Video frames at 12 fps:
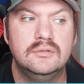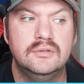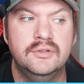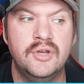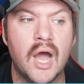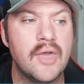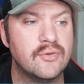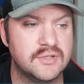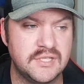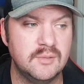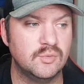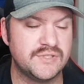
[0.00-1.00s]
Neither
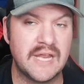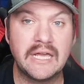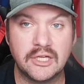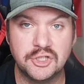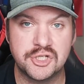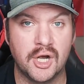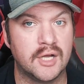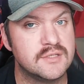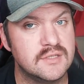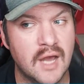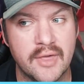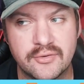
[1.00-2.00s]
team was taking shots.
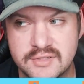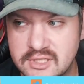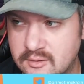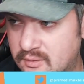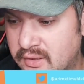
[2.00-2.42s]
Neither team,